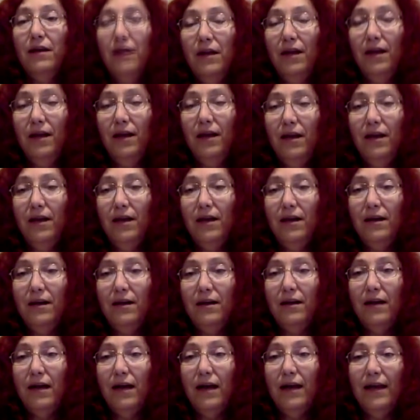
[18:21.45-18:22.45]

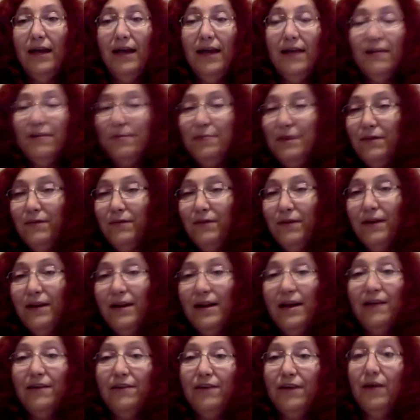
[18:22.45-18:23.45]
and I can't speak for
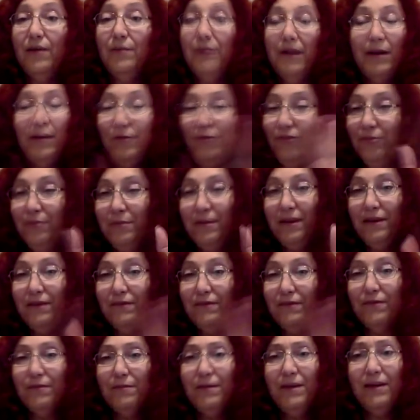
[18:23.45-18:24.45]
InExile, but I'm just
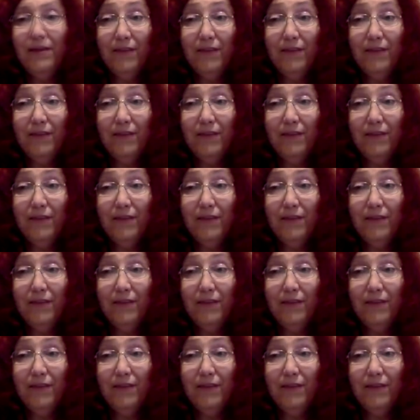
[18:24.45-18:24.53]
speaking for me.